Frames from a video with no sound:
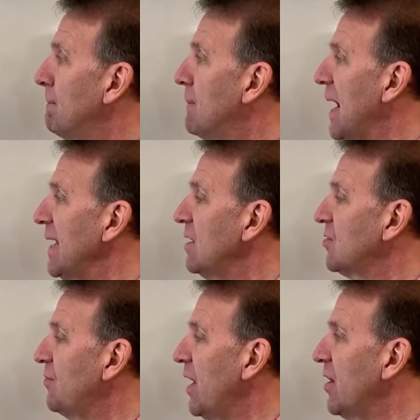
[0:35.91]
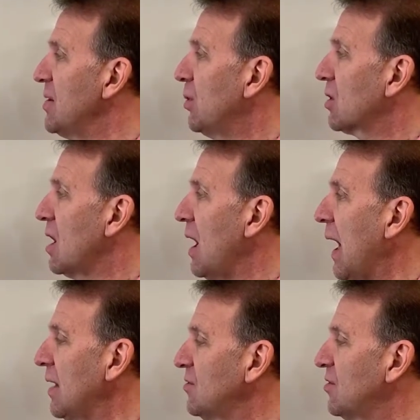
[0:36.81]
minus variable
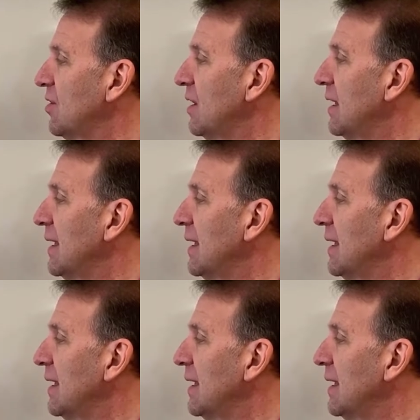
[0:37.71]
costs